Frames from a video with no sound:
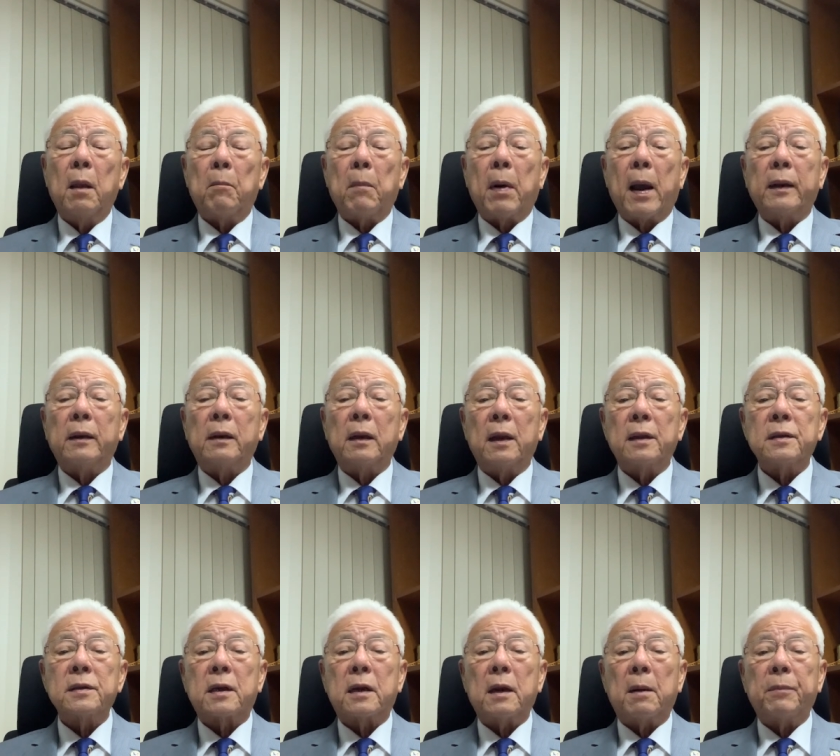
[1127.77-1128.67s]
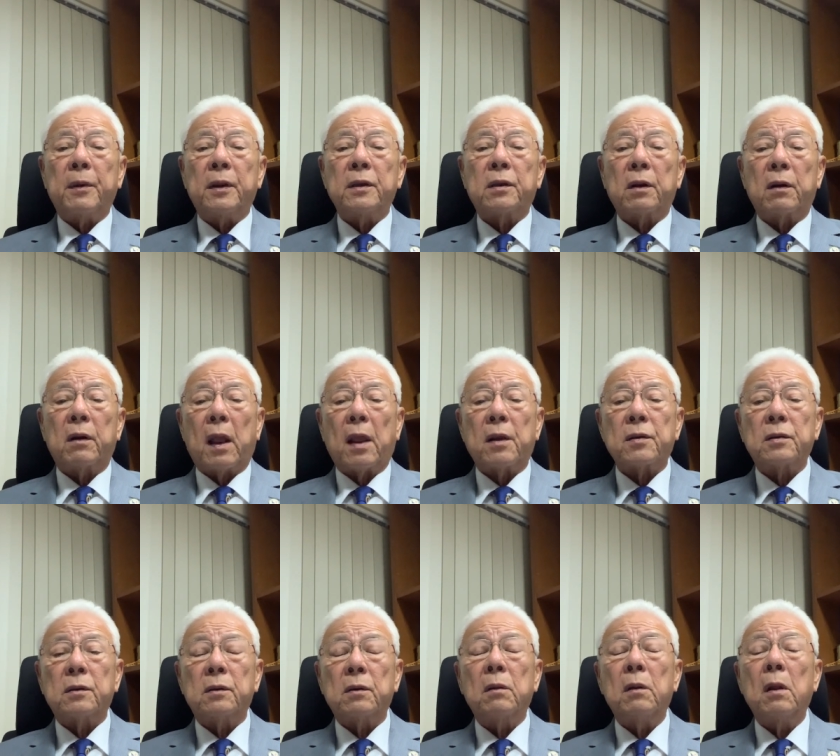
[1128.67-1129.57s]
by the Hunt Club
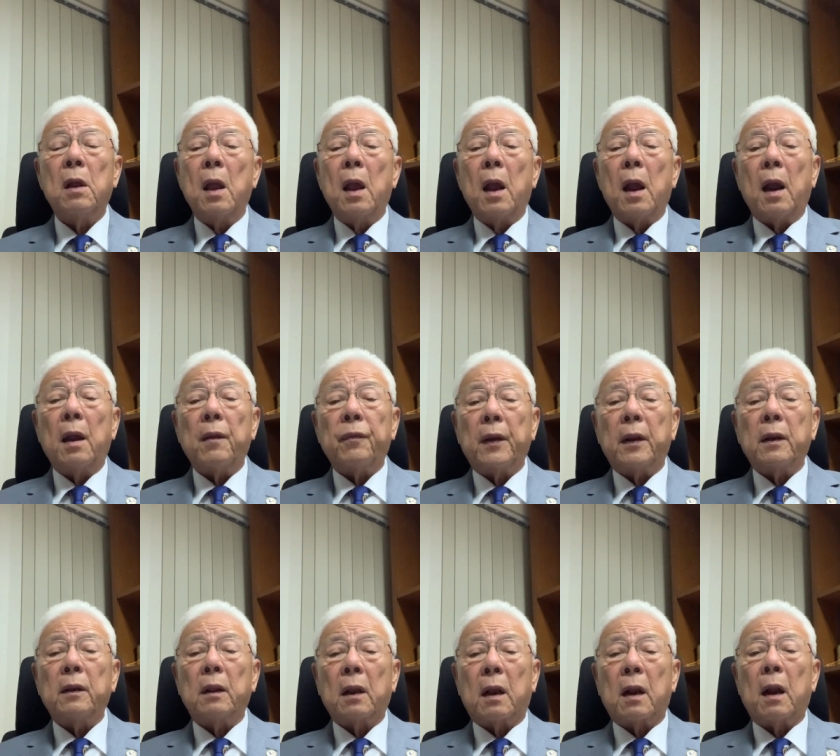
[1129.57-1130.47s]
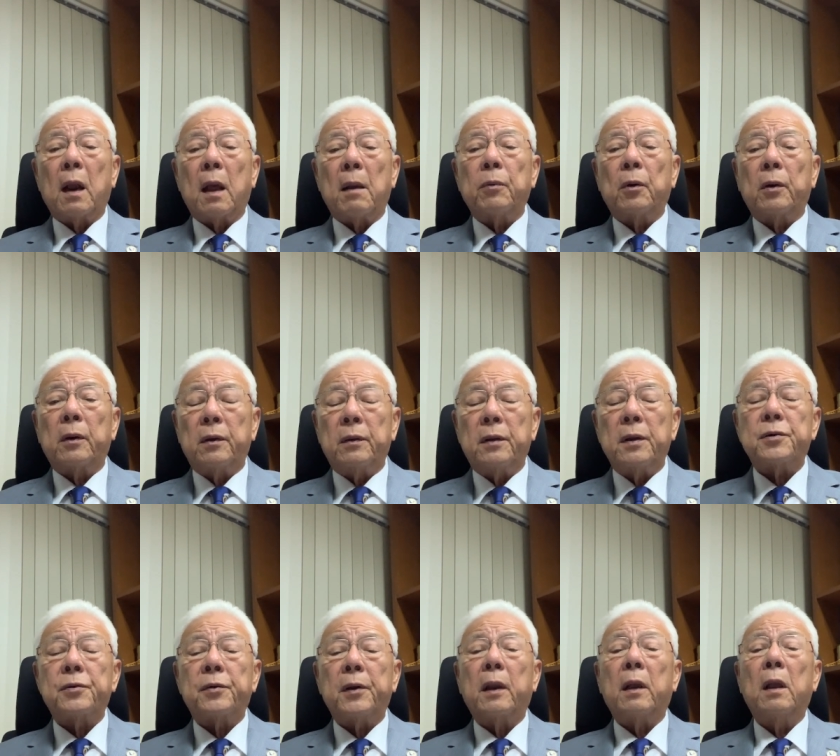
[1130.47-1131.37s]
International, I think the club or the
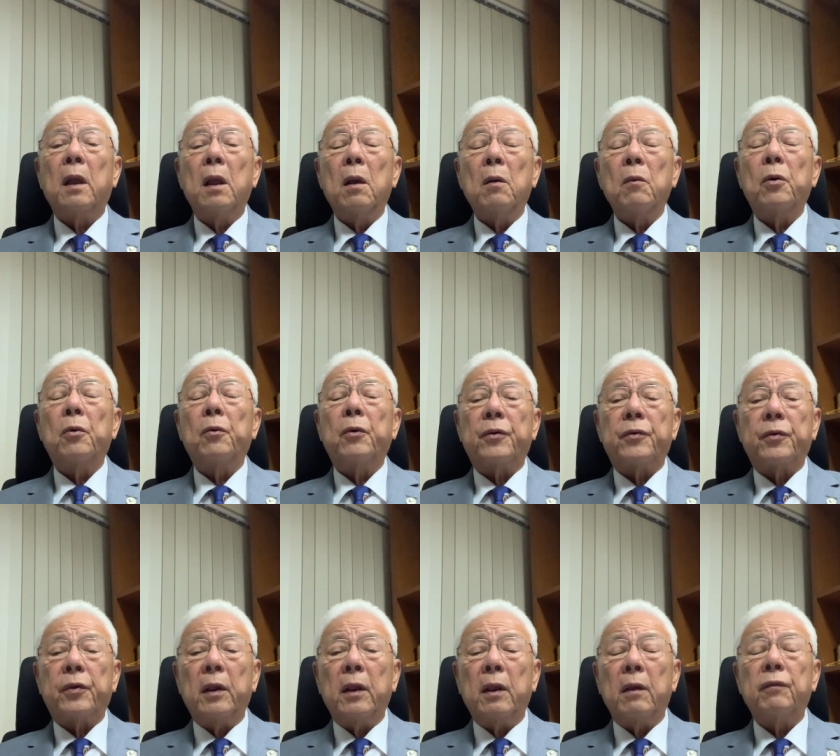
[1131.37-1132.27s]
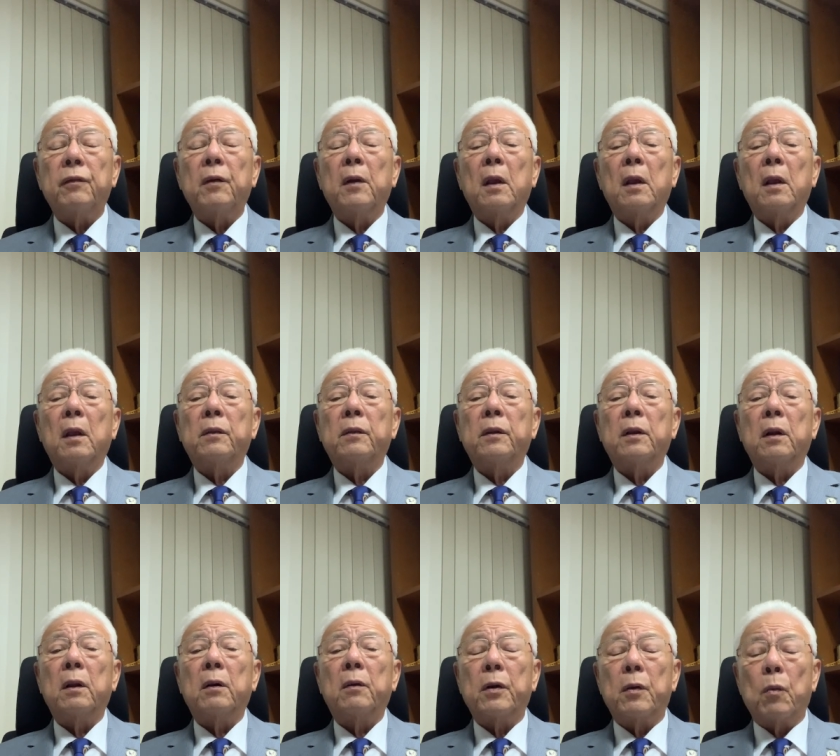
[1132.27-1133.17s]
district will receive
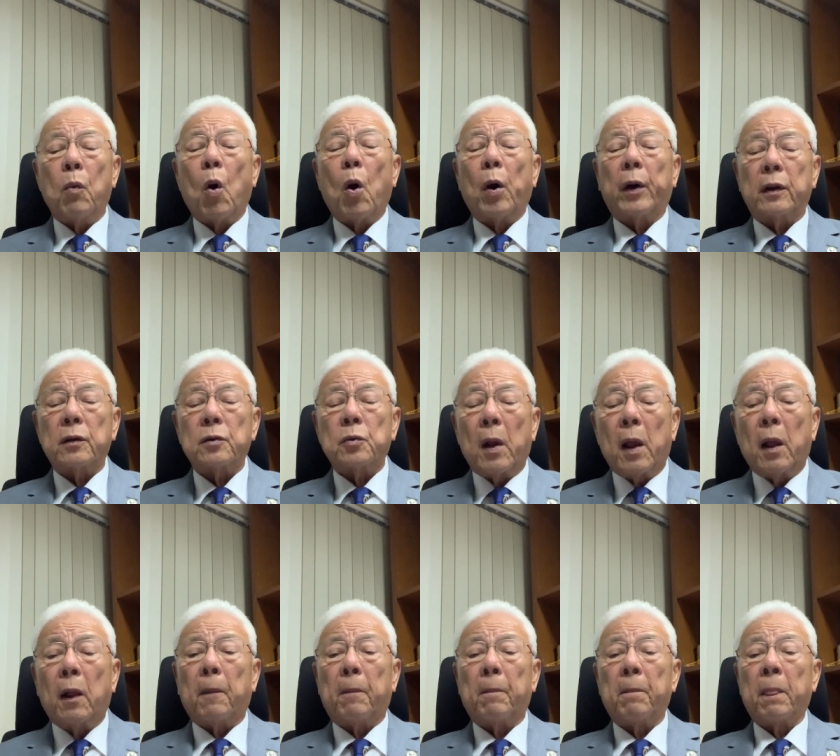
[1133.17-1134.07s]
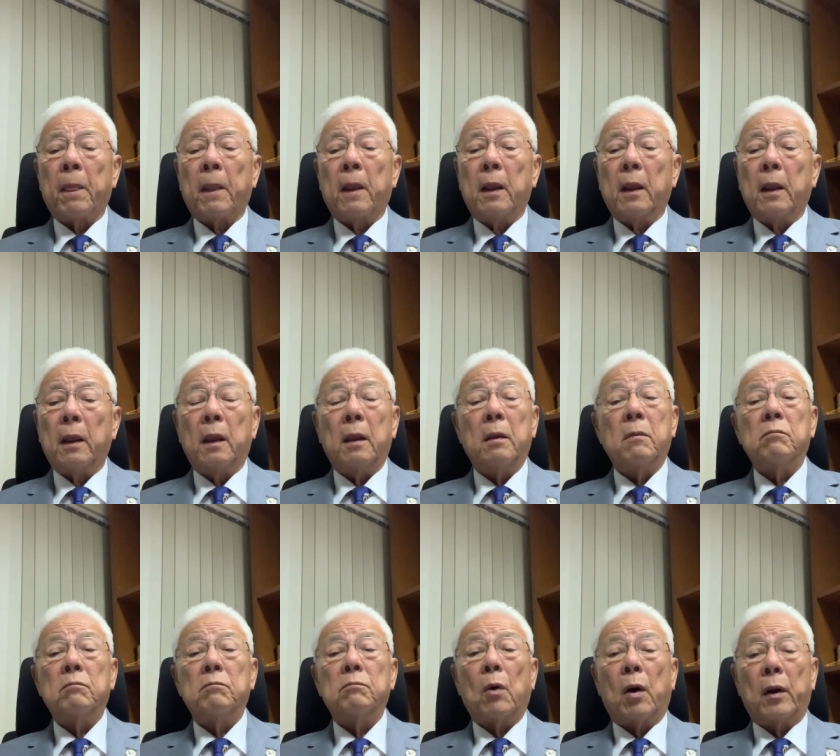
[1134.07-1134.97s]
the reward as well
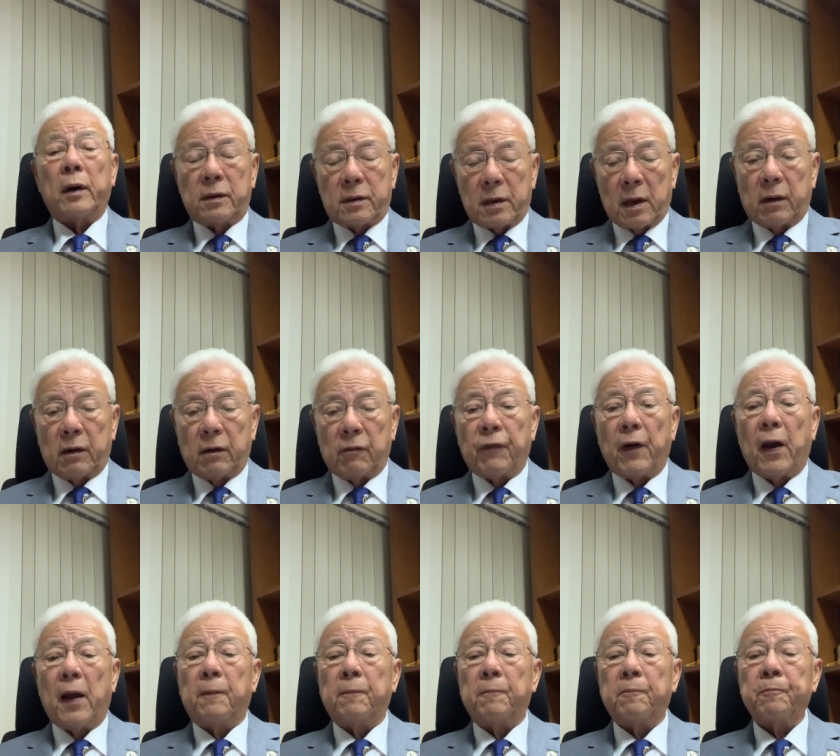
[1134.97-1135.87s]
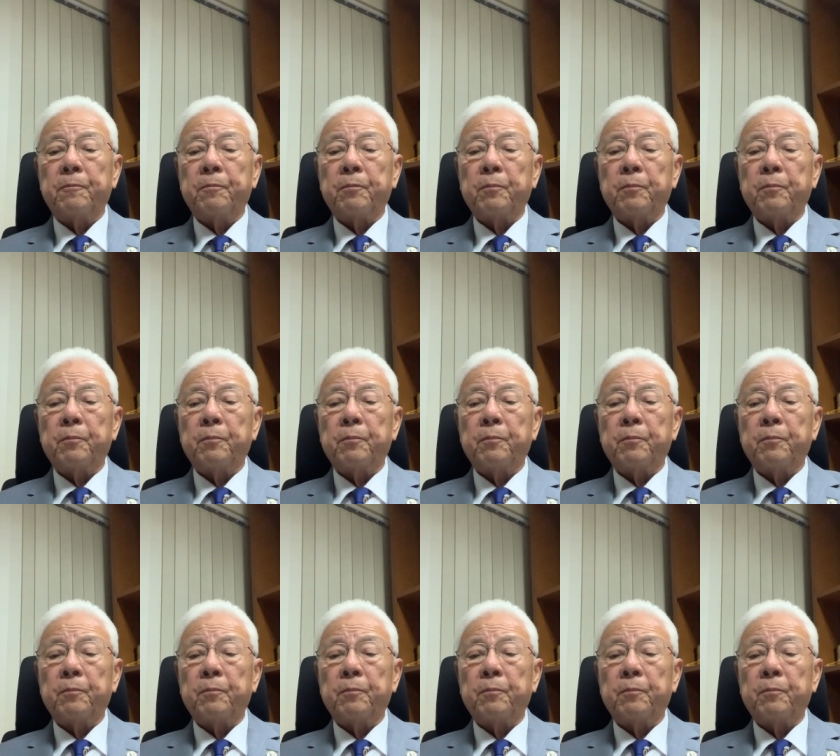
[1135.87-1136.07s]
in monetary fund.